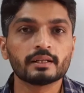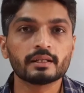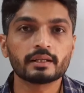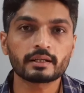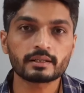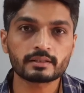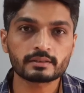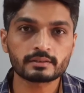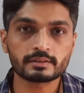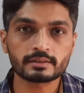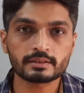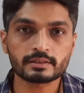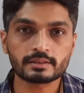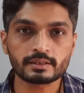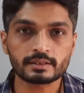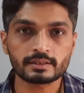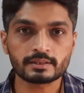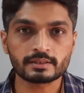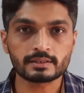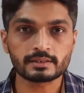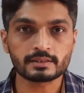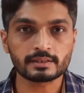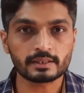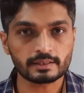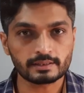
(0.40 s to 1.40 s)
Let us
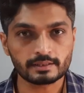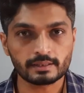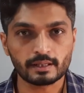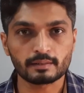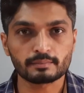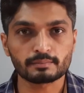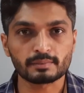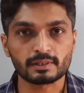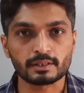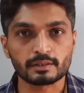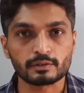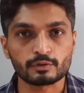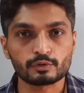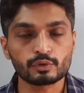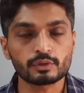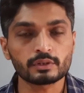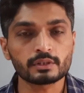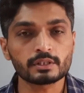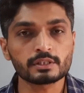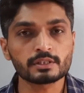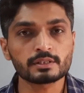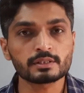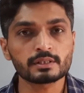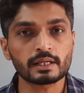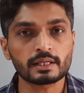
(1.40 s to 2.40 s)
discuss this example. So in
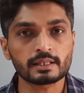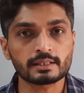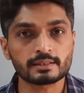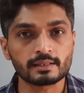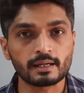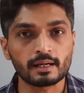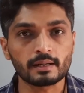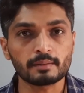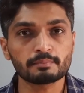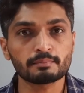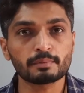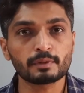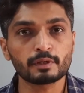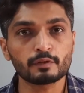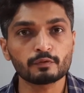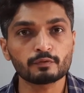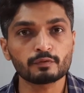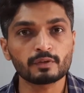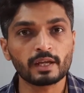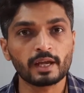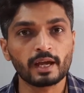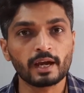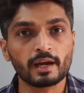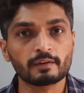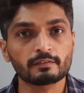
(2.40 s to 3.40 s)
this example,
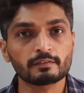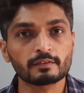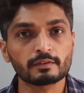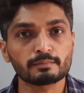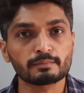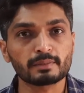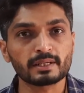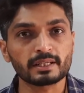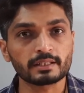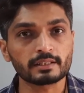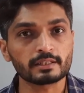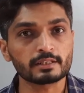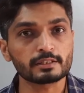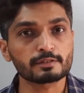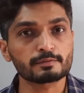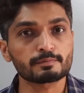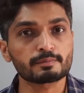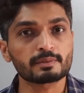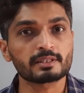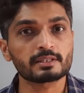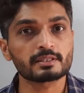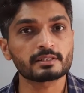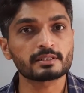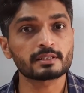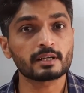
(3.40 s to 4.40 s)
we have a metric
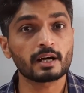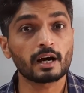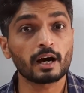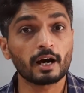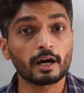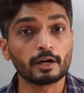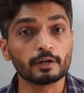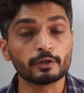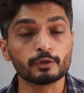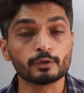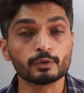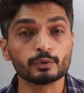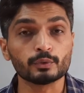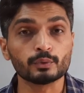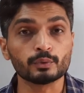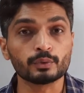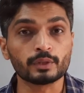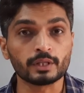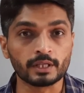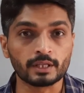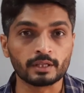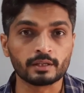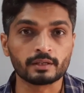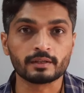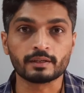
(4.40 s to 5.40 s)
space
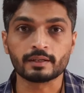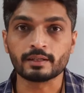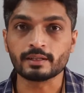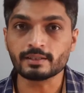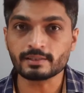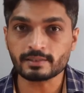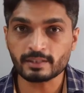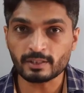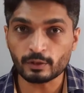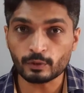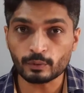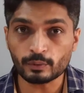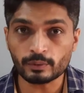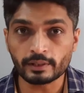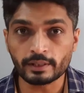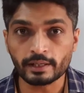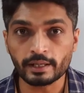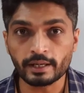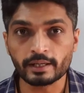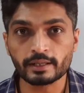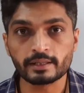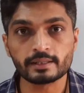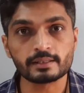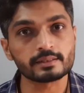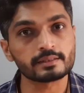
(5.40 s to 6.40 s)
R2D. D is a
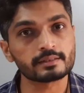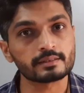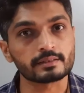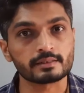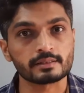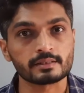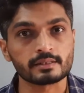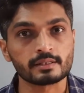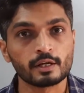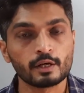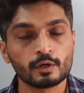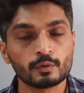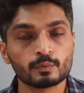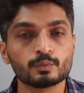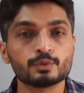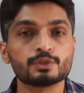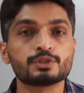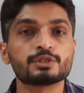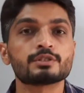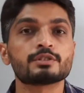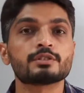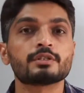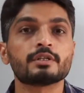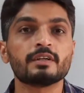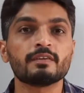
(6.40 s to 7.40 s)
Euclidean distance,
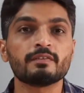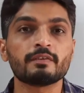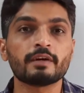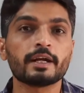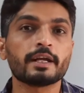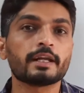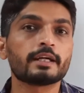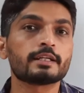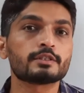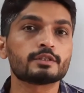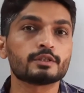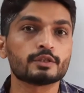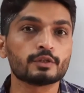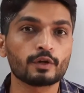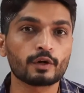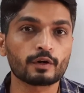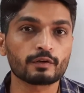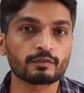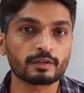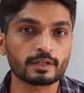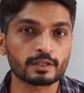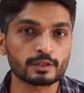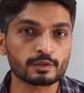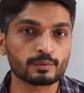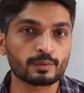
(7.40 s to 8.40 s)
which is defined as D
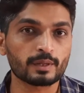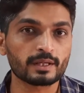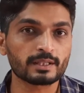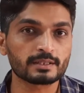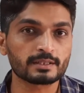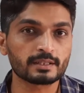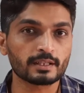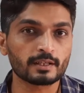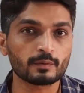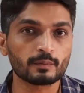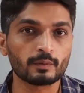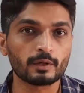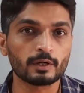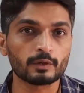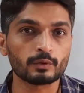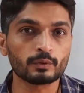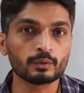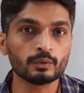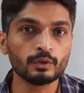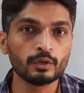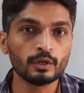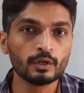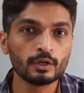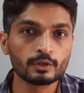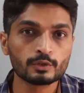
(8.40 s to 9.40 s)
of xy is equal
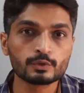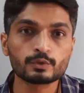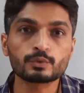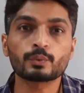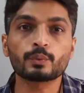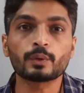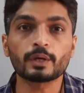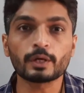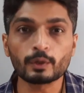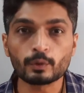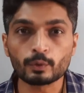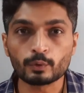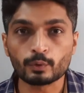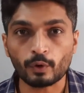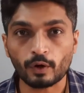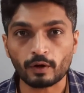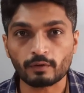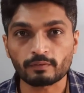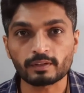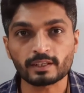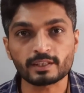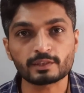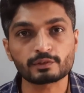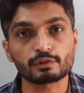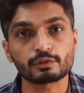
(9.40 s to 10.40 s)
to square root
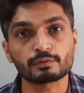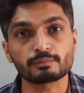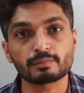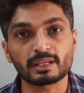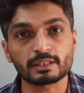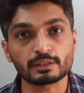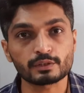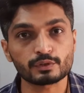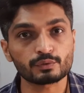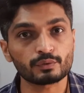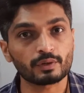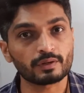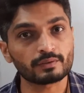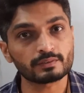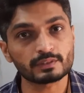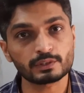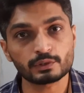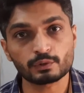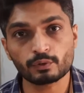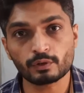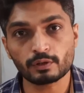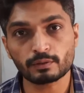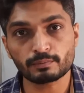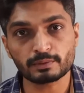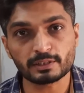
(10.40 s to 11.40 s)
of x1 minus y1
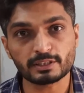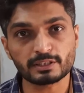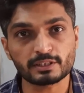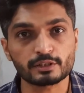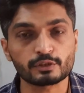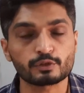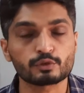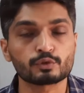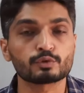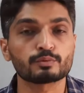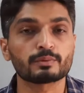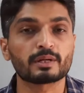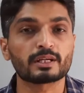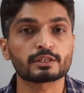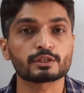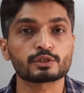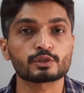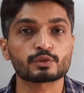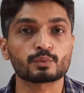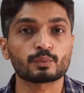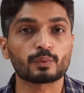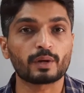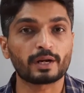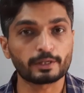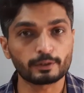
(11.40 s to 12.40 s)
square plus x2
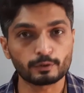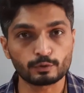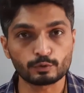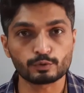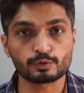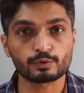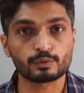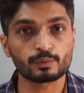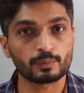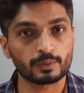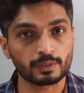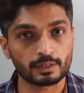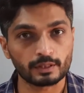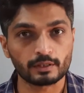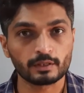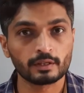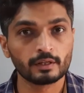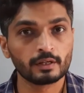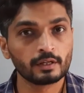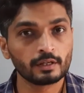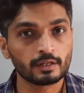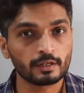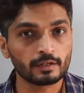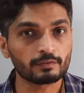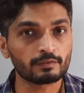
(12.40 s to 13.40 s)
minus y2 square.
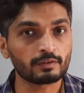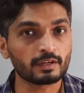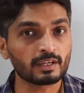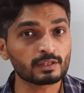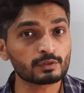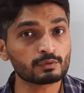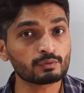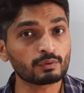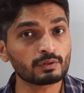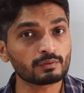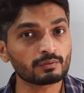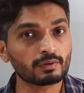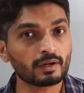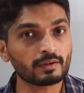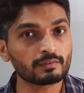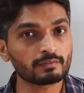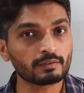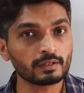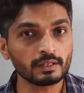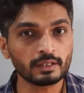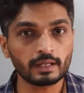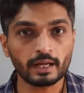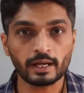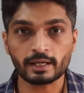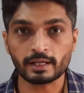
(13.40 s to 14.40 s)
If x1,
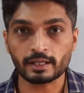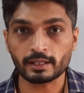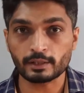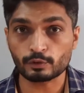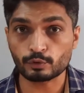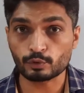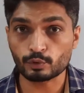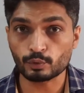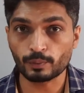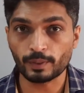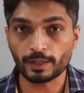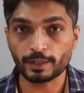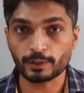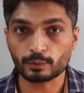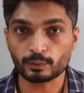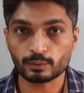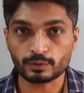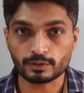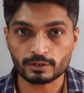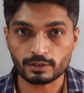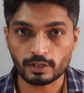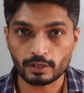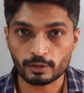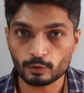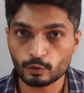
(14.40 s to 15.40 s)
y1 and x2, y2,
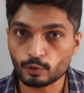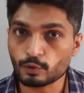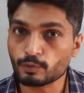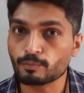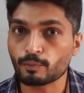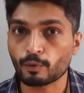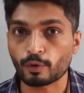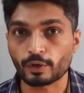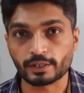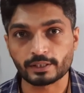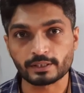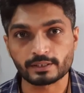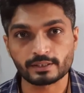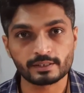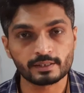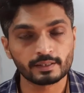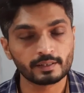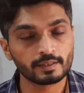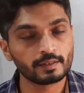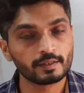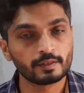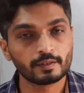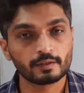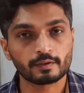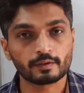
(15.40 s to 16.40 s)
these are two points,
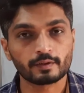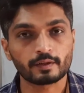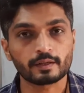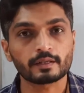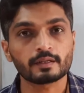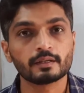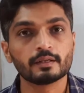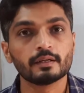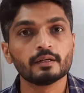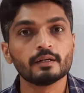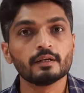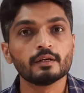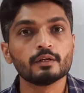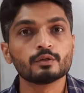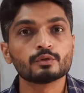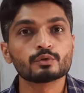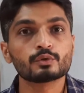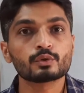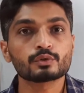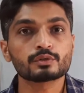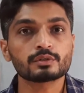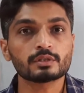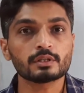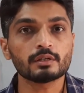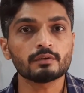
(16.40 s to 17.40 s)
right?
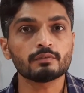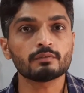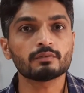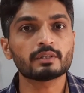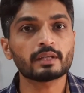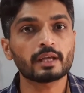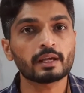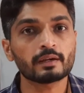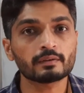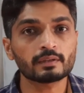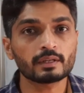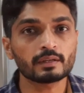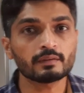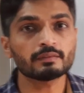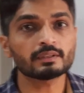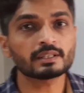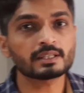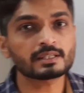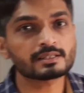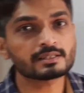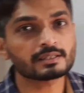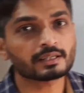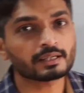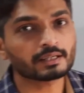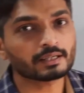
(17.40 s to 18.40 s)
So see, they are given
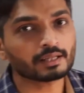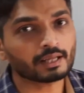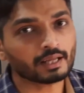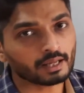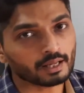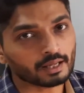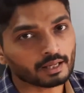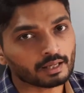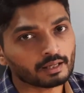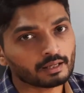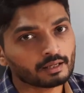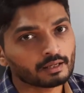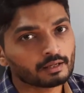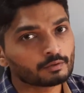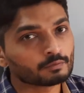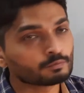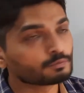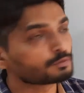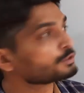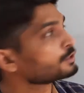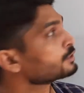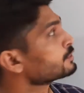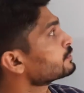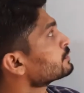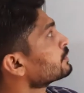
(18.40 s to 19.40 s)
a set A,
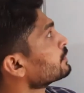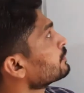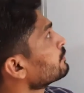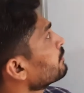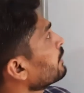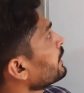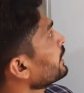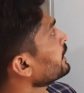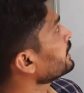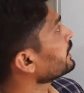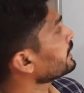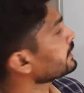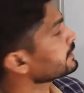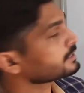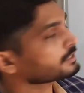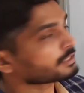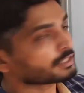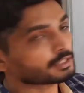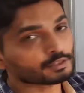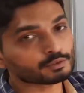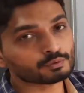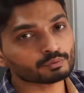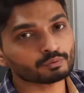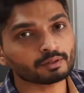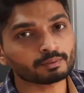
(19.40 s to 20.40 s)
which is defined as
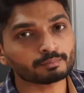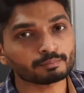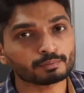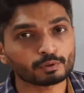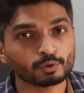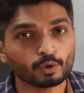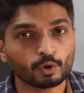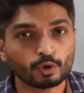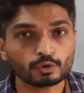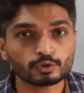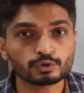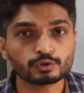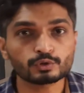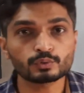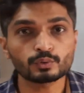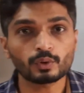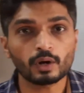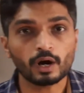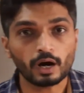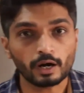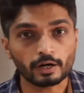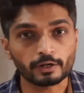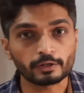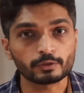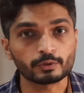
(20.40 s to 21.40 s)
xy belongs to
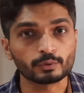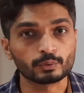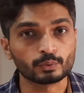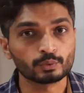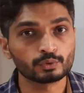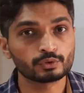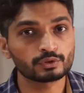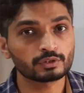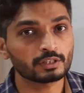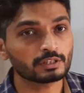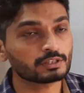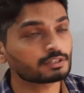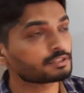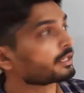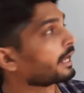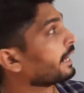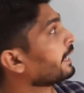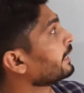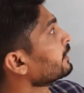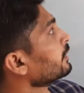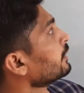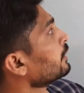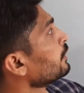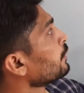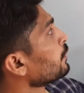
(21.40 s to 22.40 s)
R2, such
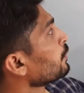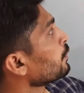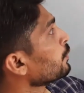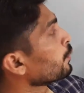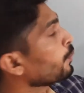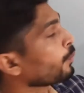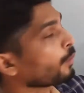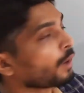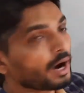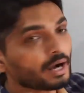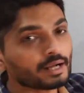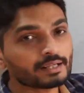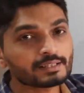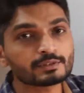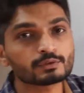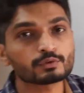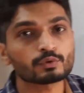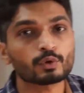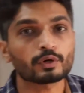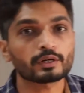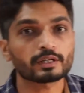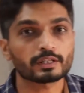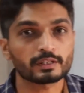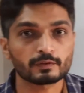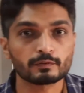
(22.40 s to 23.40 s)
that y is
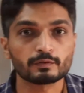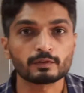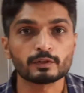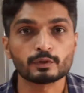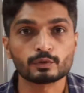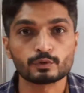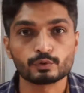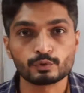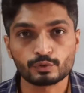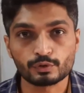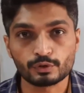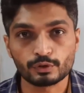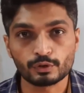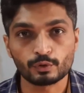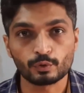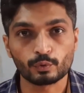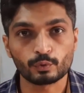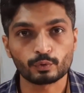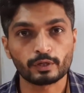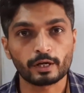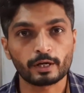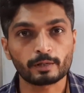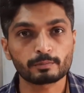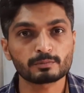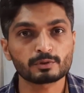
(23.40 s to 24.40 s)
not equal to
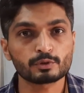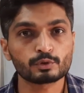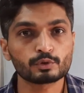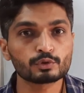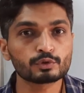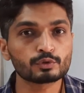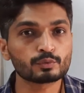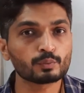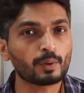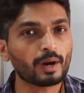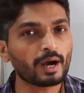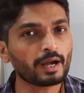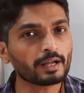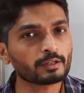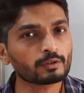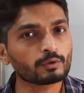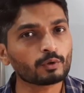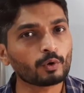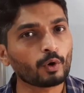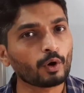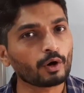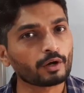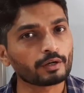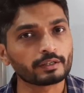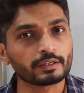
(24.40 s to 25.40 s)
0. That means whose y
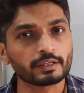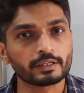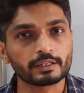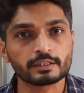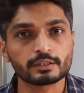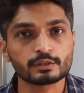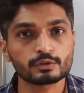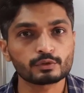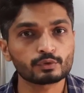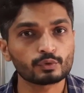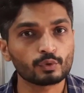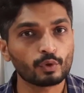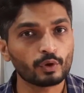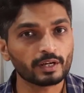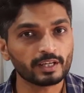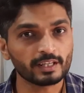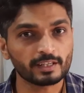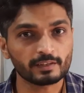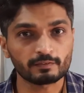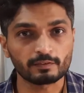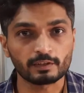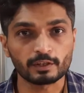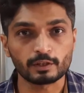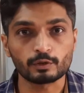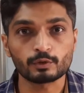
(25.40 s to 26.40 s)
coordinate is not
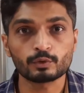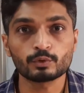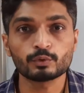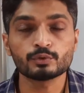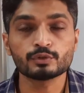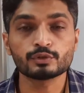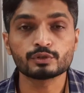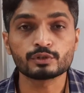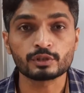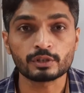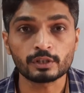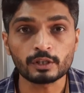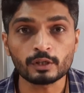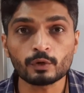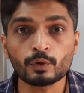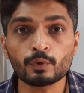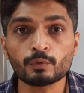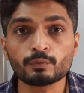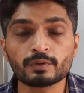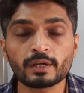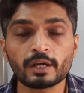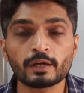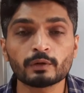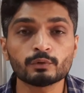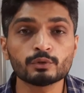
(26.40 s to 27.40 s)
equal to 0.
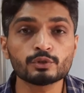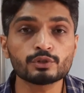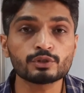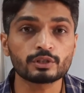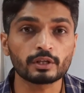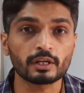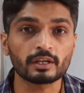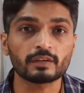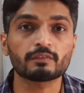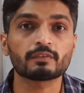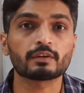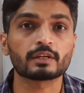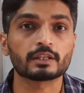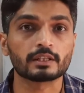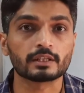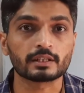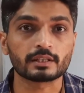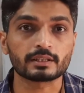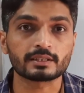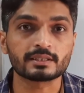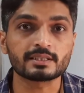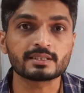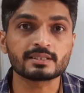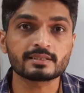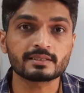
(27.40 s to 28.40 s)
We have to check
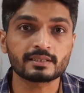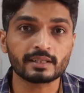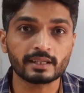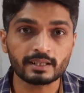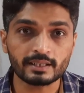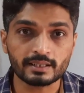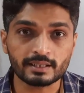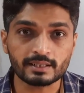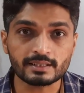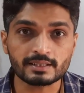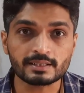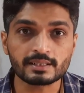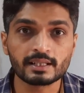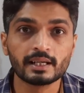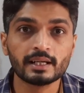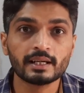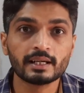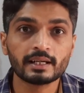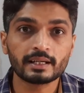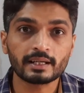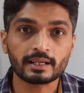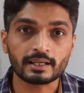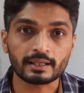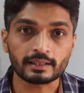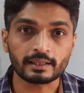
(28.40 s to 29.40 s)
whether this set is
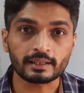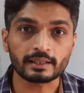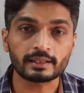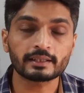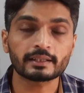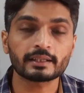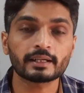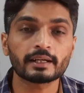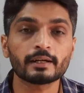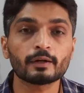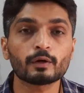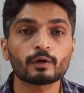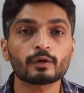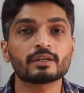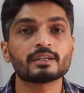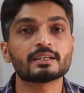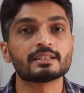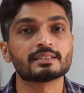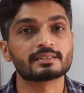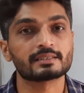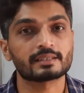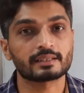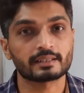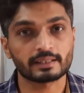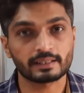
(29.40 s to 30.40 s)
connected or
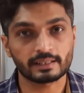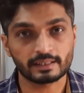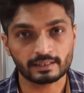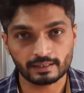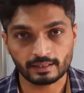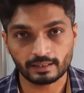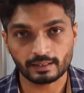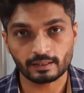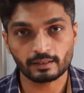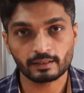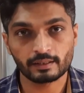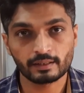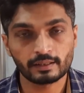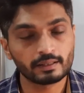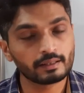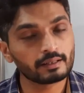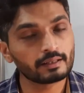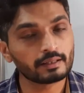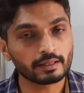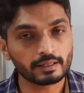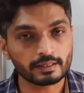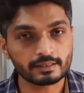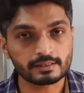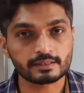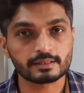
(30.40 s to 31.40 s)
disconnected.
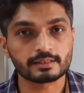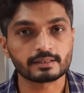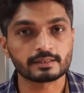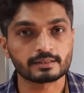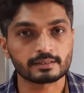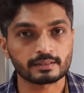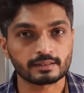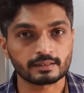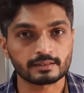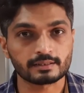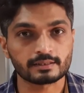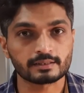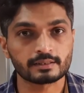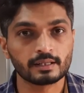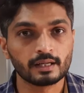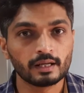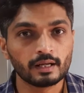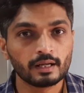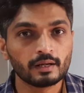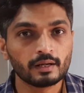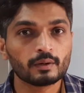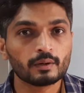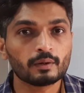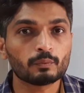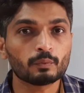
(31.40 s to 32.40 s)
Let us discuss.
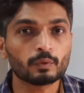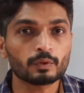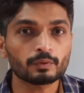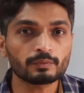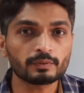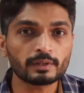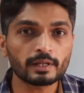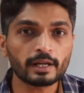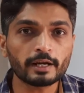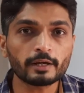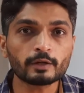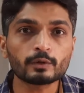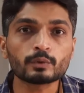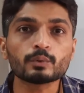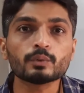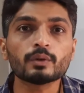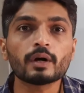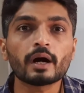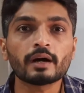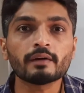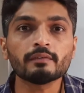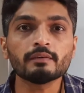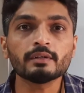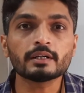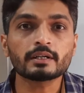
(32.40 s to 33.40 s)
What will I do?
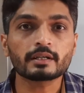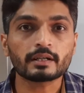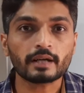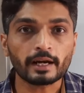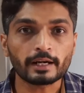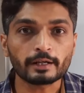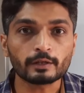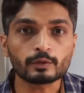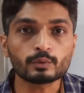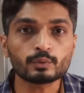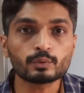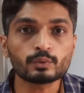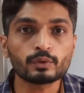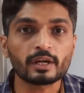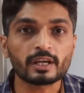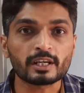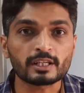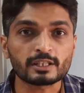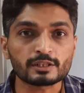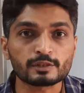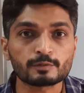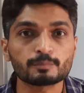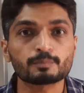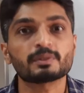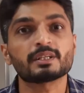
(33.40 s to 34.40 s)
I will try to
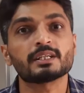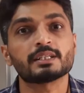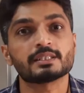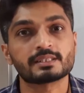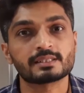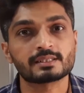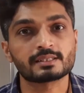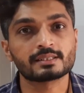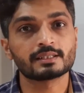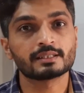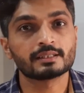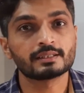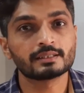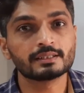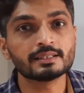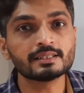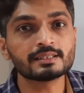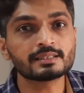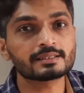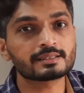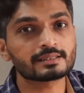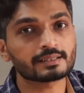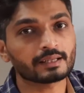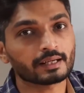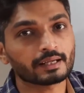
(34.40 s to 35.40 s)
express
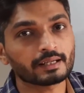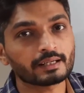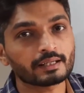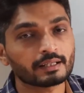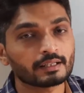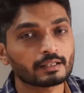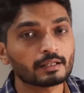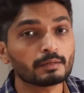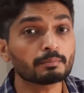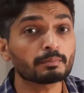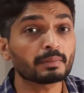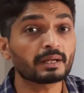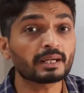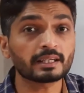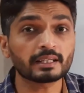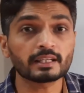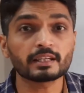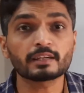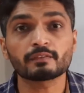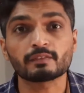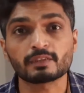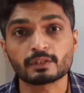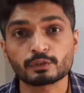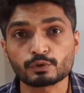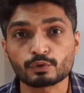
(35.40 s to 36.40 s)
this set in a
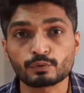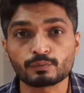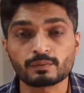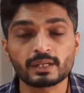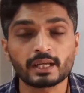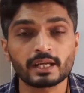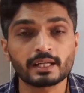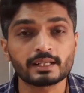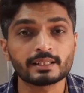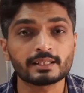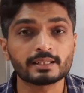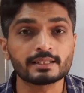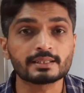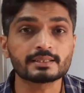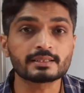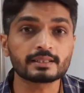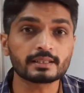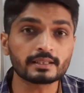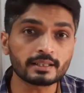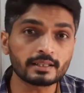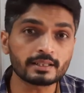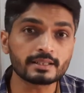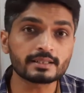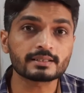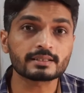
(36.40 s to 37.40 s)
better way so we can
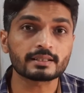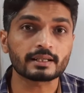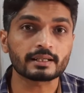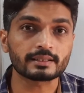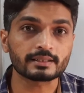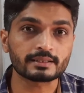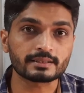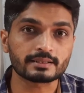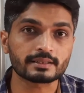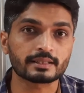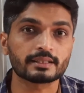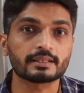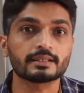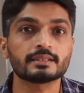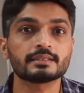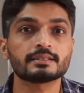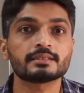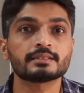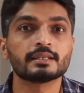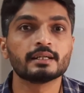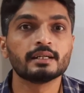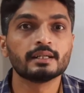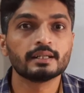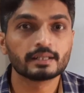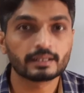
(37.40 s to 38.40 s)
easily decide the set
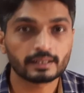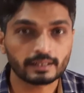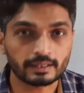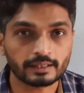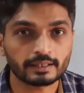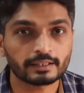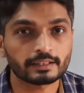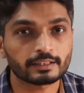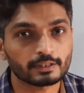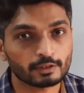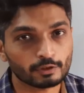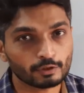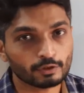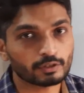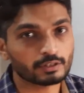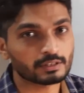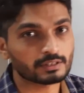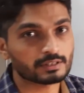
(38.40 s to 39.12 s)
is connected or